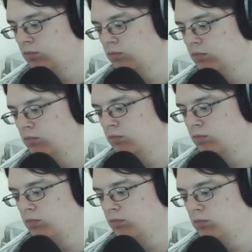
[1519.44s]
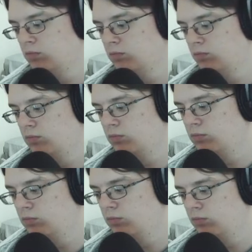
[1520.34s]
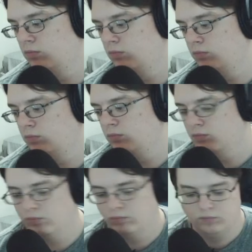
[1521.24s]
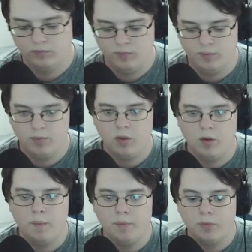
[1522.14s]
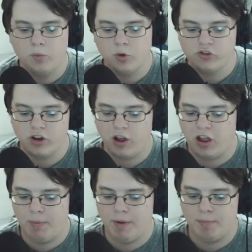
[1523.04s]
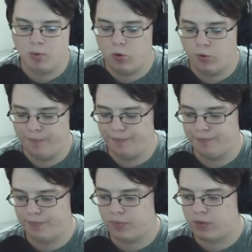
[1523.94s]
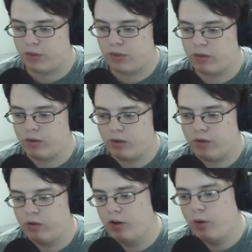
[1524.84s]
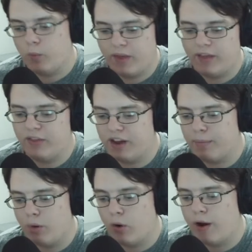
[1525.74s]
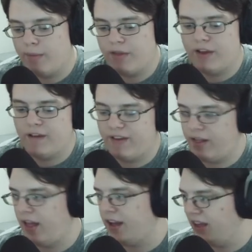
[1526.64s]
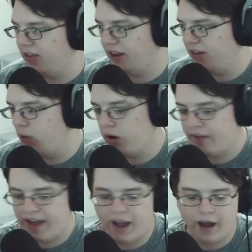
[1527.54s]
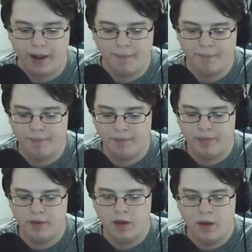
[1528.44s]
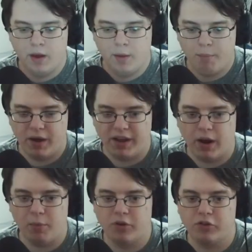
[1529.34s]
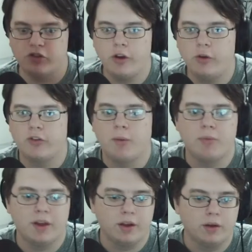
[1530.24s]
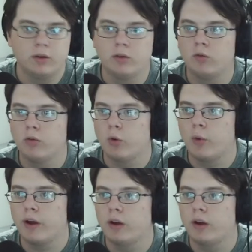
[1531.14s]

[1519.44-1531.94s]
was originally supposed to learn. Which a lot of people, when they think of program, they think of it as a form of AI. But here, I'm going to show you something real quick.